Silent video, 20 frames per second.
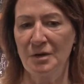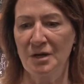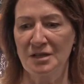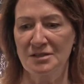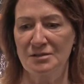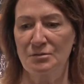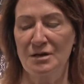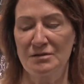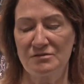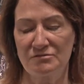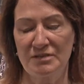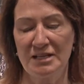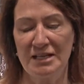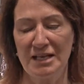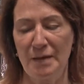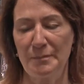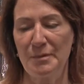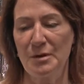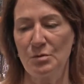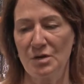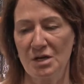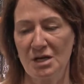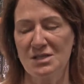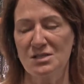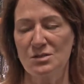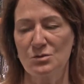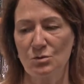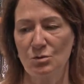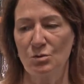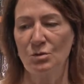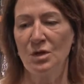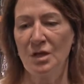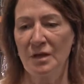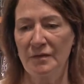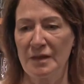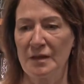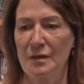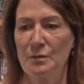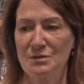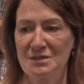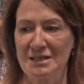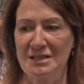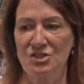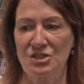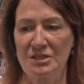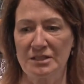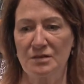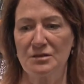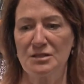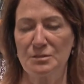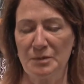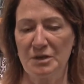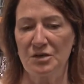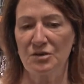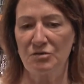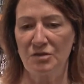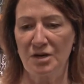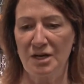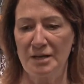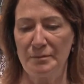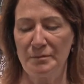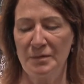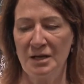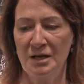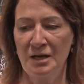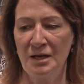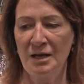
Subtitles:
so I was really happy when I saw that there was actually going to be a crime.